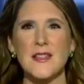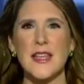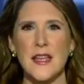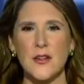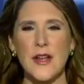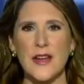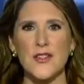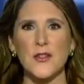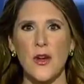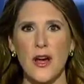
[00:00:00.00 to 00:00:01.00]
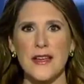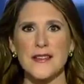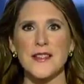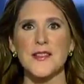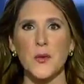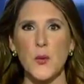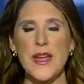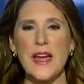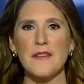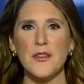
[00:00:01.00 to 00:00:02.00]
to international audiences that
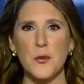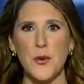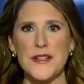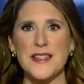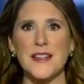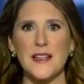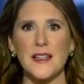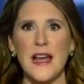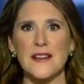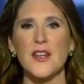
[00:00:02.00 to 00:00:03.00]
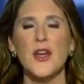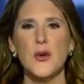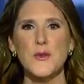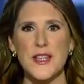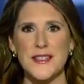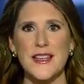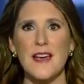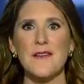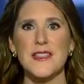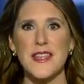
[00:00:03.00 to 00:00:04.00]
we have a new president-elect who doesn't
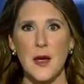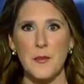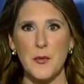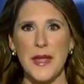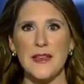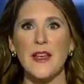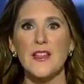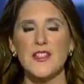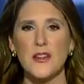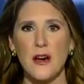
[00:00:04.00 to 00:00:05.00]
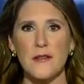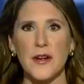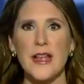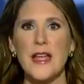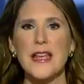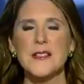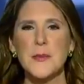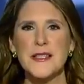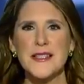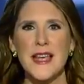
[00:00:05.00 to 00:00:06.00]
have the temperament to govern. He is
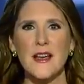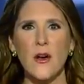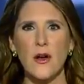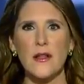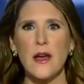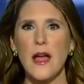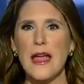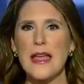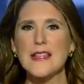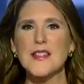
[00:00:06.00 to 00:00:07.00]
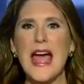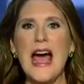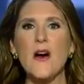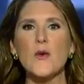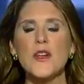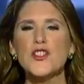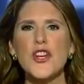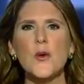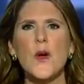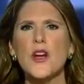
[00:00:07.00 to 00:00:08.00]
saying that the president
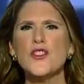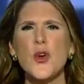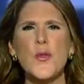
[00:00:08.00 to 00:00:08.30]
agrees with our